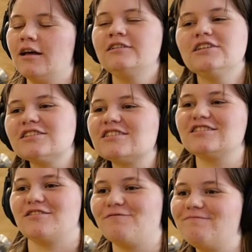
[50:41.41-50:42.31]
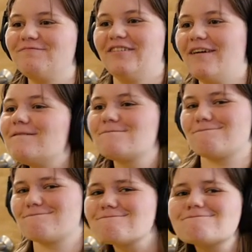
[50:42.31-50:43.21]
like, it's just such a. It's it's
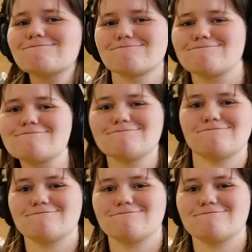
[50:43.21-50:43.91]
catchy. It's got like a